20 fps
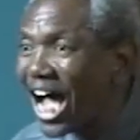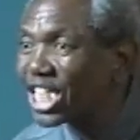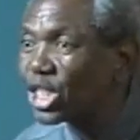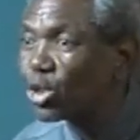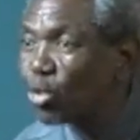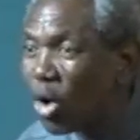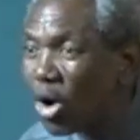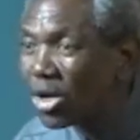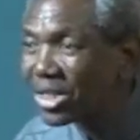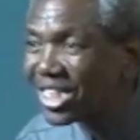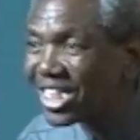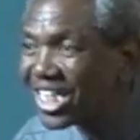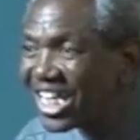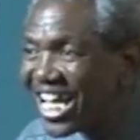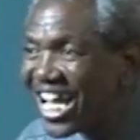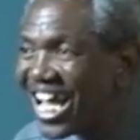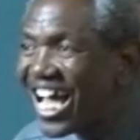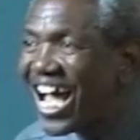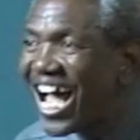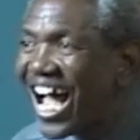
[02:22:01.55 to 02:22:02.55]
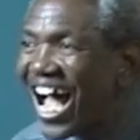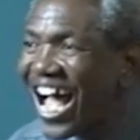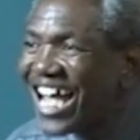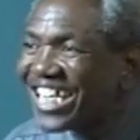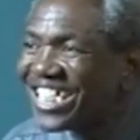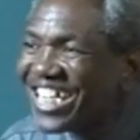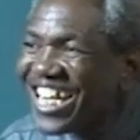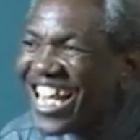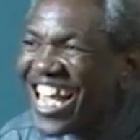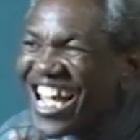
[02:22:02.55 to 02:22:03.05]
what? As
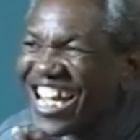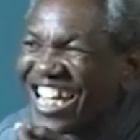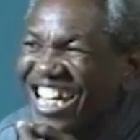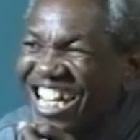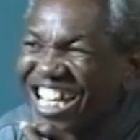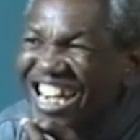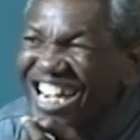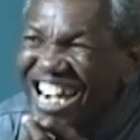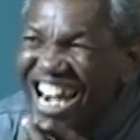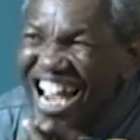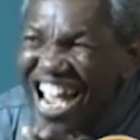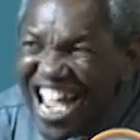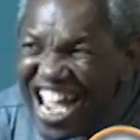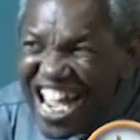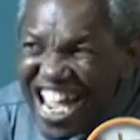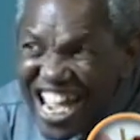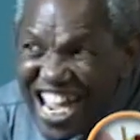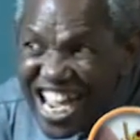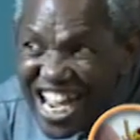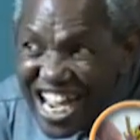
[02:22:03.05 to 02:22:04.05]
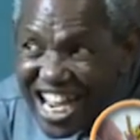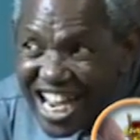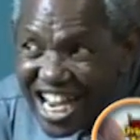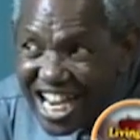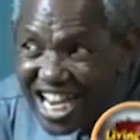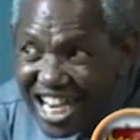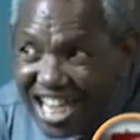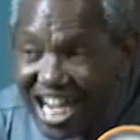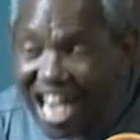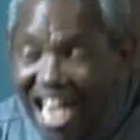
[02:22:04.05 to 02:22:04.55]
a
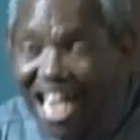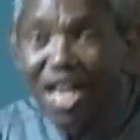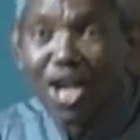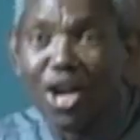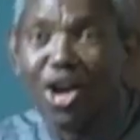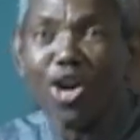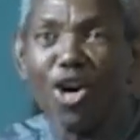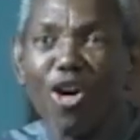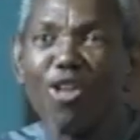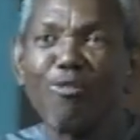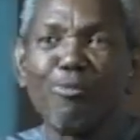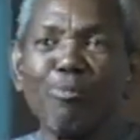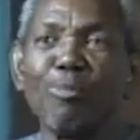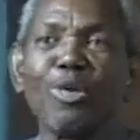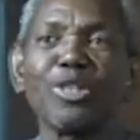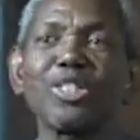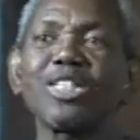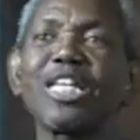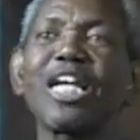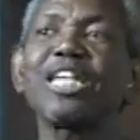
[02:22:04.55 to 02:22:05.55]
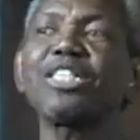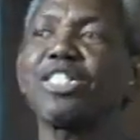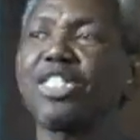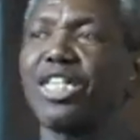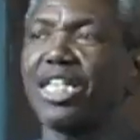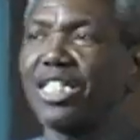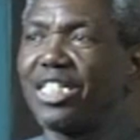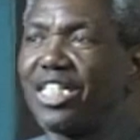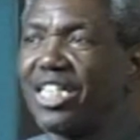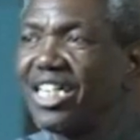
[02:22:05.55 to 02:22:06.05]
grain of mustard
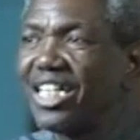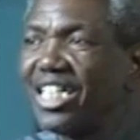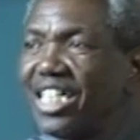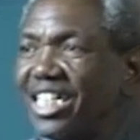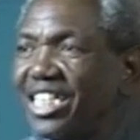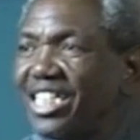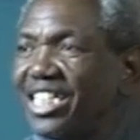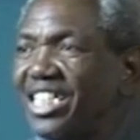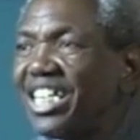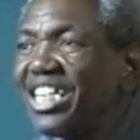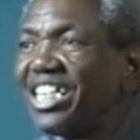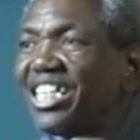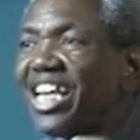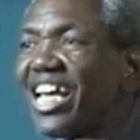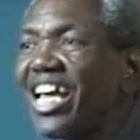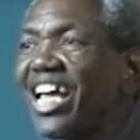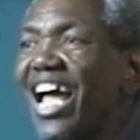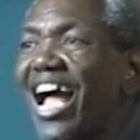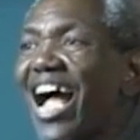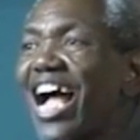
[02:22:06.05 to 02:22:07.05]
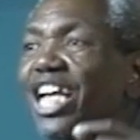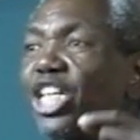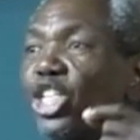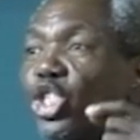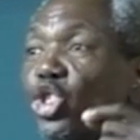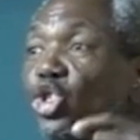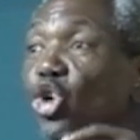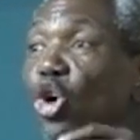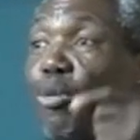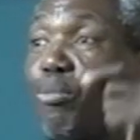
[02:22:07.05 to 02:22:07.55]
seed. The day I
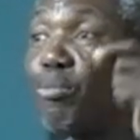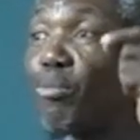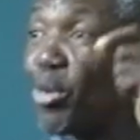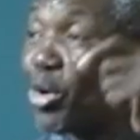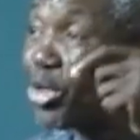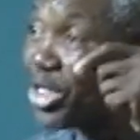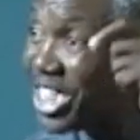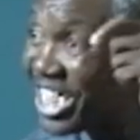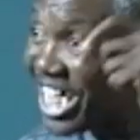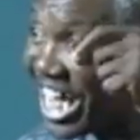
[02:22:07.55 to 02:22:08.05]
saw mustard